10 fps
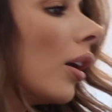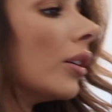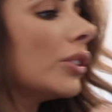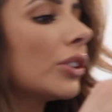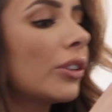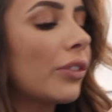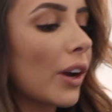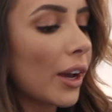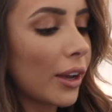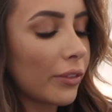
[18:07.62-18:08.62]
I'll
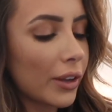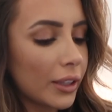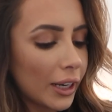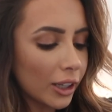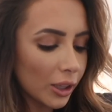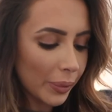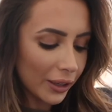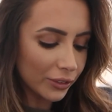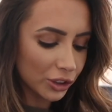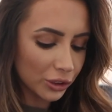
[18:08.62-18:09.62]
survive. And then I got a
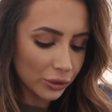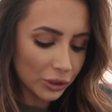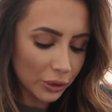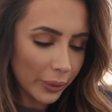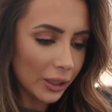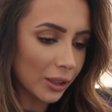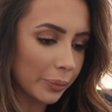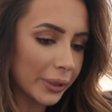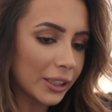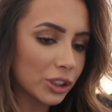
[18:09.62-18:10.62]
pair of shoes to wear to the
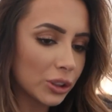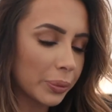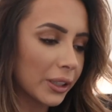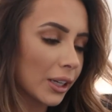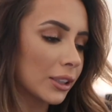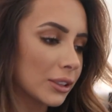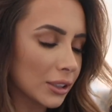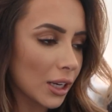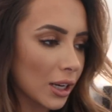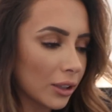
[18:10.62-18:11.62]
beach because
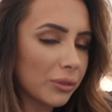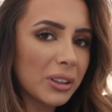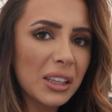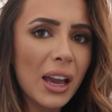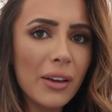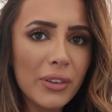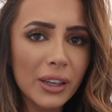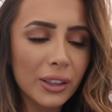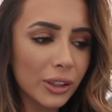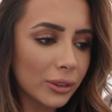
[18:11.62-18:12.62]
I don't really have
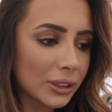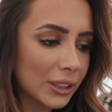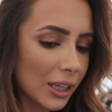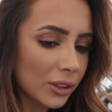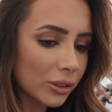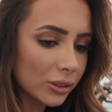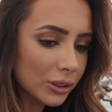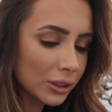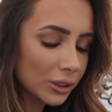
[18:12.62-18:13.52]
any cute sandals.